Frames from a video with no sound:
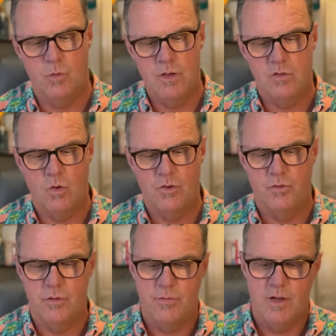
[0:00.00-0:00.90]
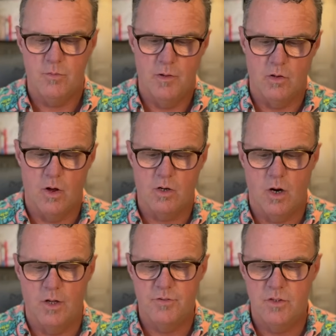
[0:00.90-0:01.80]
resources investment law,
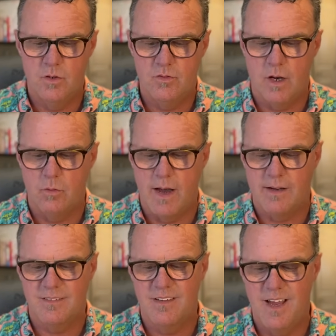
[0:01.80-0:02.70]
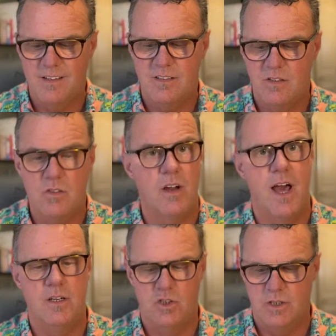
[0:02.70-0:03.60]
constitutes Iraq's next
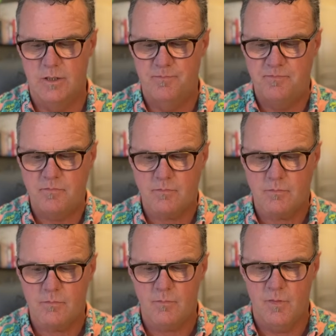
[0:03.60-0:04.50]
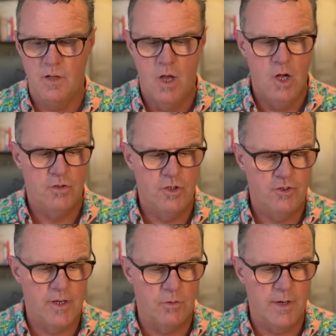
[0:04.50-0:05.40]
strategy to
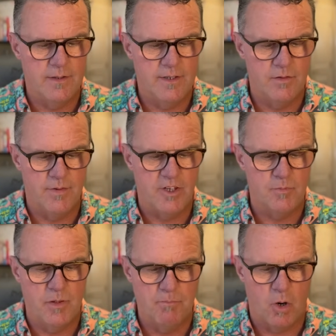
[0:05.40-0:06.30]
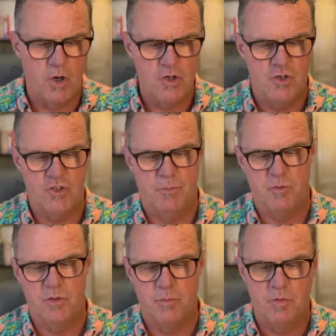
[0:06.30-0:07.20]
generate the investment
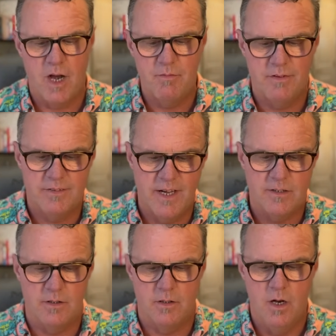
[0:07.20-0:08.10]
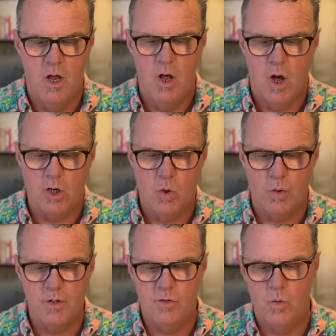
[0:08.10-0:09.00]
partnerships with the private sector
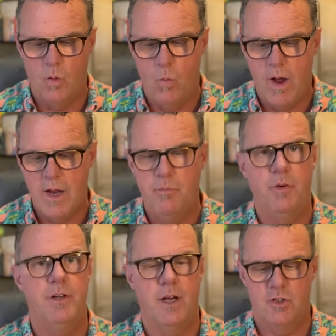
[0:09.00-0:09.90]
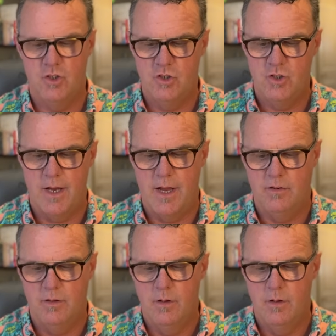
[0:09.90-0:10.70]
according to a wide production chain,